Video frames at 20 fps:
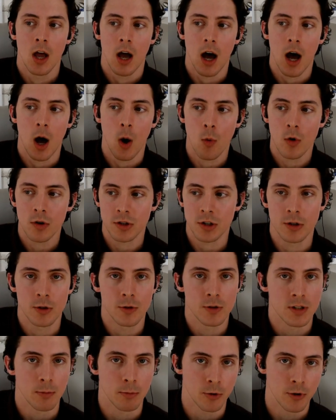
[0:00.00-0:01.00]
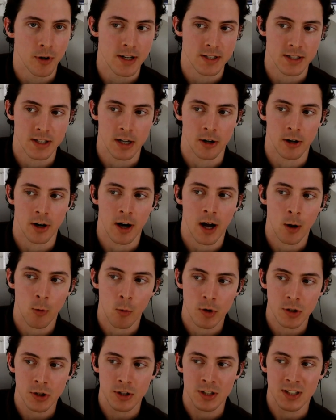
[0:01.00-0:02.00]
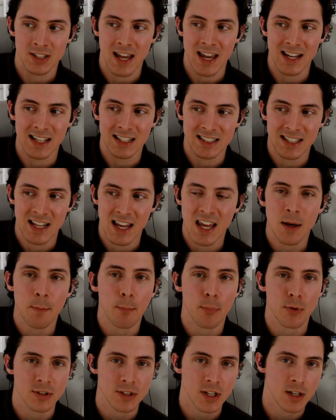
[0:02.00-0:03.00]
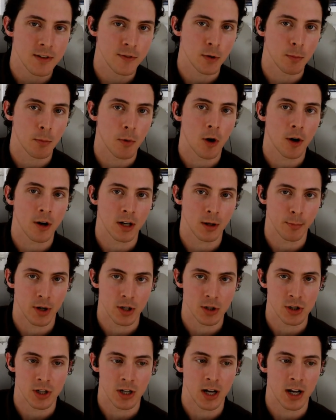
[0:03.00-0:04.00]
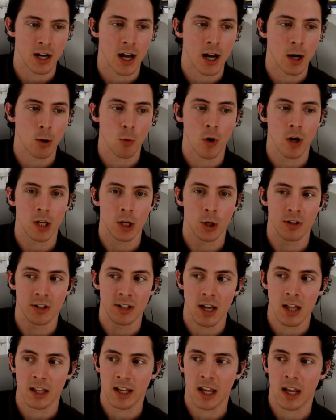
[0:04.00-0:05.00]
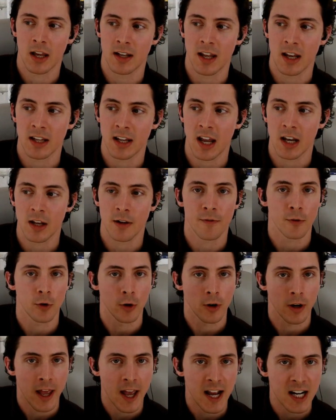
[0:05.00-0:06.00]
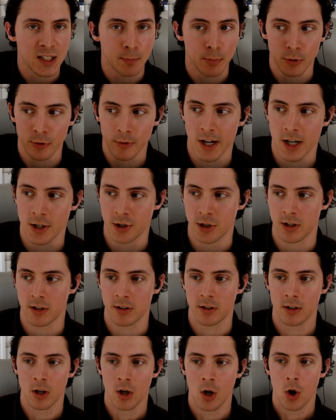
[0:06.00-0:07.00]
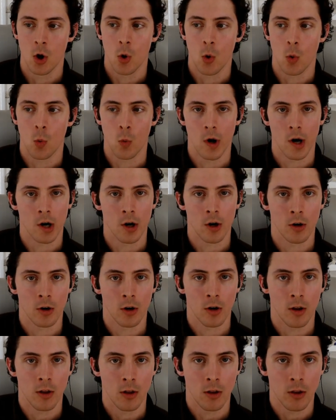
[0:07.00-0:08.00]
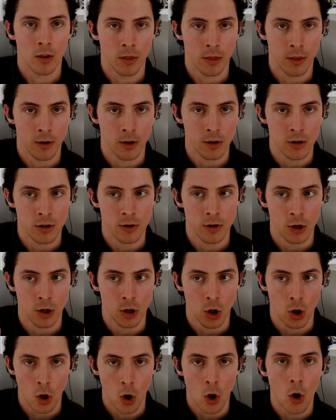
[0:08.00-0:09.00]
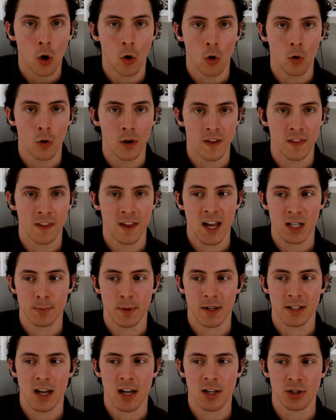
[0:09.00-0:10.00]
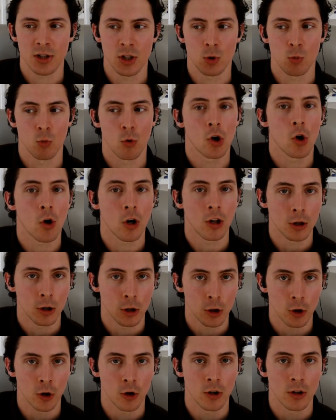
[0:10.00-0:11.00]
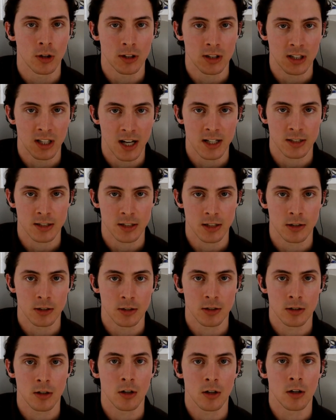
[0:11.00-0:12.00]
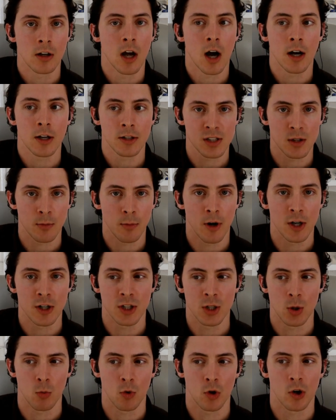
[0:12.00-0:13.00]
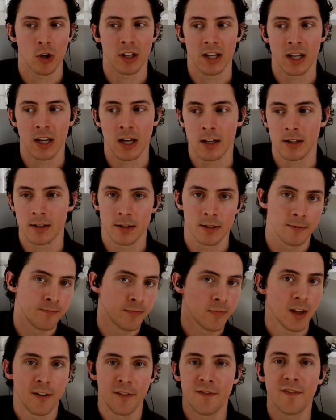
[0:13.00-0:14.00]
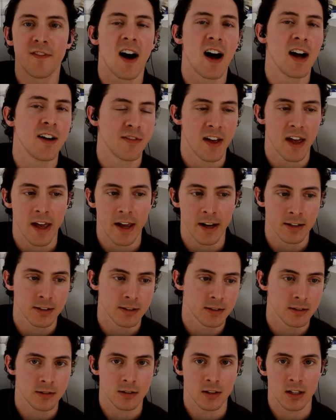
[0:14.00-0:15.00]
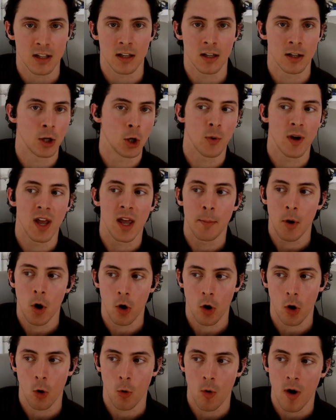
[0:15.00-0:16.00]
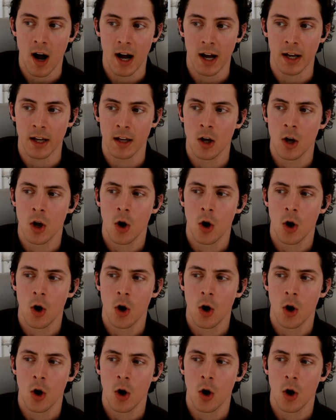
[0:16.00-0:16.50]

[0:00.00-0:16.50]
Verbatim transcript: I want you to do something crazy here. I want you to take 10% of your marketing budget and I want you to delic- dedicate it for exploration where the the goal and the expectation is we're going to learn lessons, not so much that we're going to get 5x, you know, MROI.